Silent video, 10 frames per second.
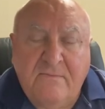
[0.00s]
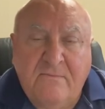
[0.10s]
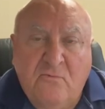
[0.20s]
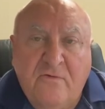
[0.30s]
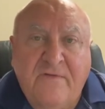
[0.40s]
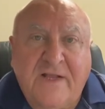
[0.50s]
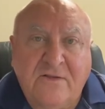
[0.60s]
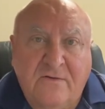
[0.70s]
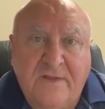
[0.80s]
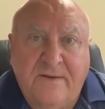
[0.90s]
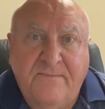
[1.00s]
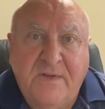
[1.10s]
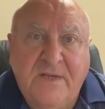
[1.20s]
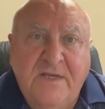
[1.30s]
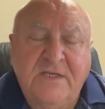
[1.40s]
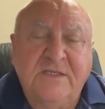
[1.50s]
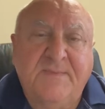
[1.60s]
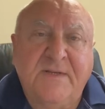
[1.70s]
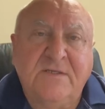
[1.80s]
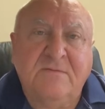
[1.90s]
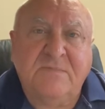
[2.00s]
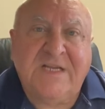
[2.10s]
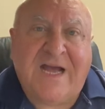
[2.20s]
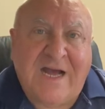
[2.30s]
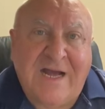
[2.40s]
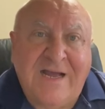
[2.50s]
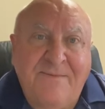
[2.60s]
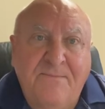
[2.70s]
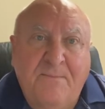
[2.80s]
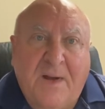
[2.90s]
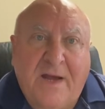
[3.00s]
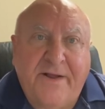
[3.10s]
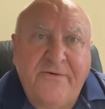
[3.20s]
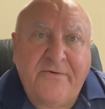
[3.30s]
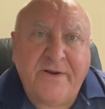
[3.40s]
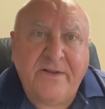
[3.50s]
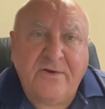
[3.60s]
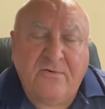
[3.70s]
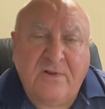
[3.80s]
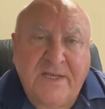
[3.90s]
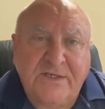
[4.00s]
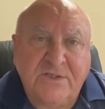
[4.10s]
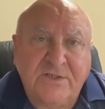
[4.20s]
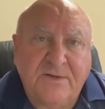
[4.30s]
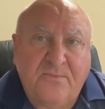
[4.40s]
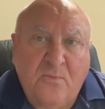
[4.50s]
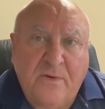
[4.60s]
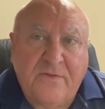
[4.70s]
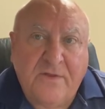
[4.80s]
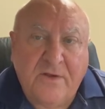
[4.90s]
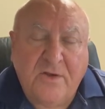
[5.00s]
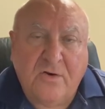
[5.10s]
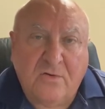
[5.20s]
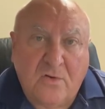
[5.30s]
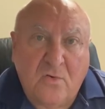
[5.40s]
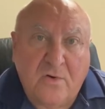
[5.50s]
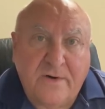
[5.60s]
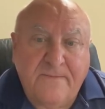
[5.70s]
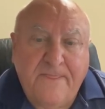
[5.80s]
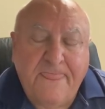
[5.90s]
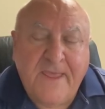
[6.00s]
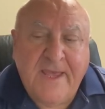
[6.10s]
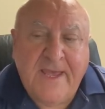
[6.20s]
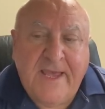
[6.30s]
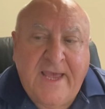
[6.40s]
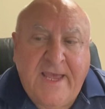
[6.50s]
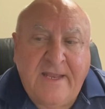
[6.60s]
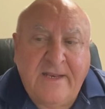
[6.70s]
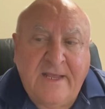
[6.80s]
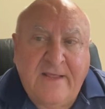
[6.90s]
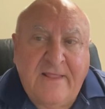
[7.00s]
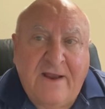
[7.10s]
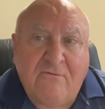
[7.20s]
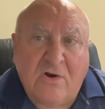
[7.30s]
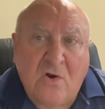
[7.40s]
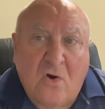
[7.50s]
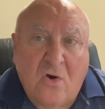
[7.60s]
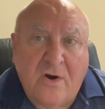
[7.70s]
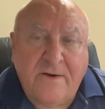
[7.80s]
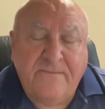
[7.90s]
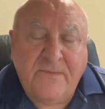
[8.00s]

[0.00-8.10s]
reflect on them. Spend some time pondering your relationship with your Lord. And in that regard,